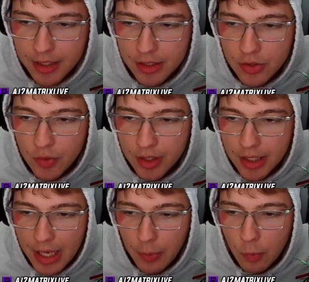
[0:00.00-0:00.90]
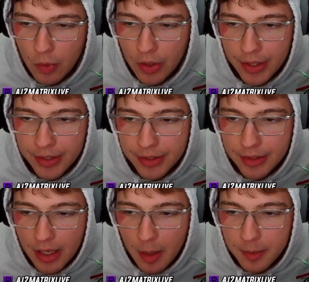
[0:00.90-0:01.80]
you can get one,
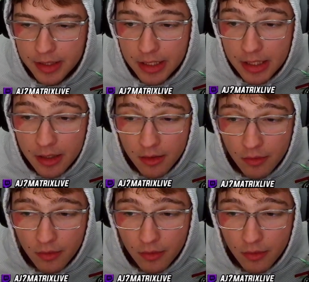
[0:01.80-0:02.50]
I believe,